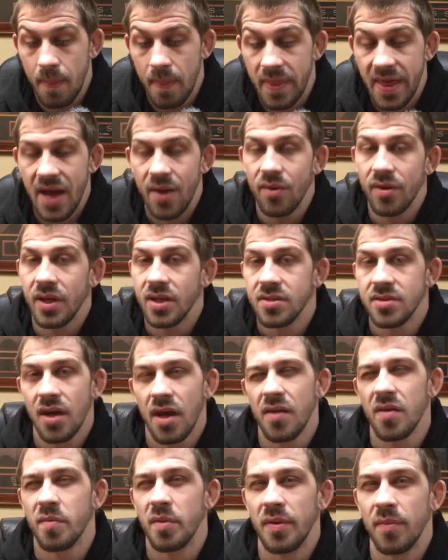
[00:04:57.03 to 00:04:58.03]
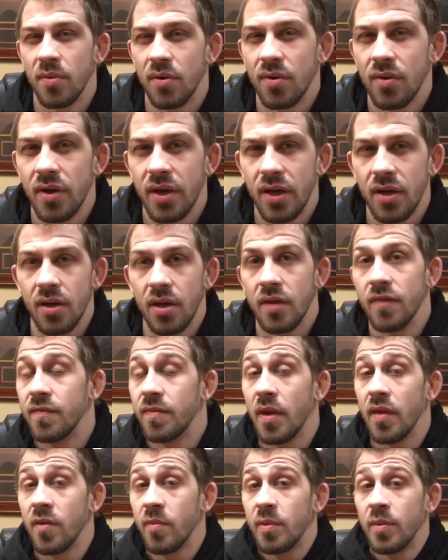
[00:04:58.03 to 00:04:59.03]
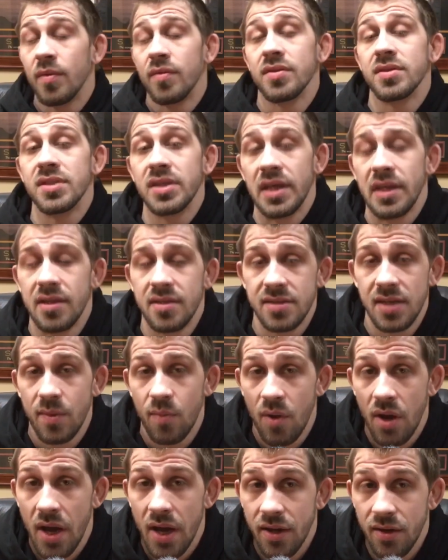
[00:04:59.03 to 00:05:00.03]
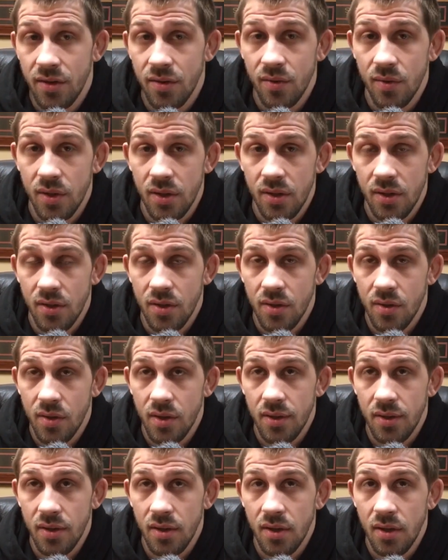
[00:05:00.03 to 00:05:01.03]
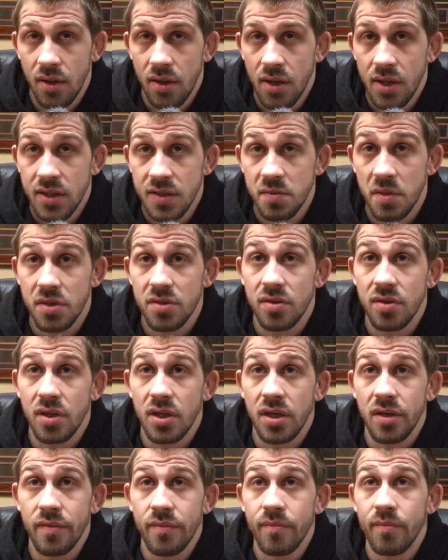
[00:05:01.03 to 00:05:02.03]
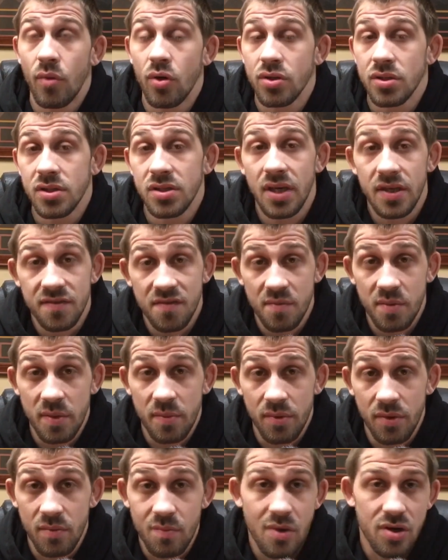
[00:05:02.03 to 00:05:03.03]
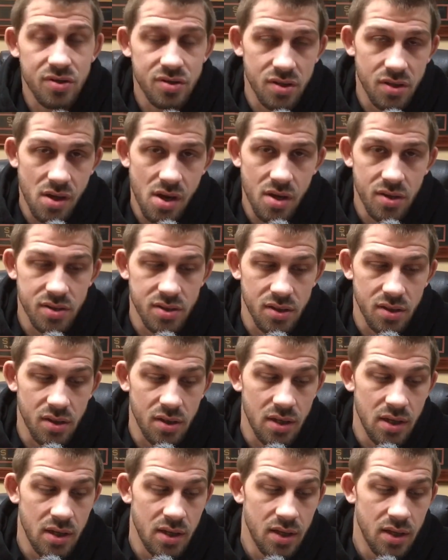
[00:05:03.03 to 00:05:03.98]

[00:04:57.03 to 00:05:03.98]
that relates to other people, and if other people see it the same way I do, and and especially more successful people in martial arts, and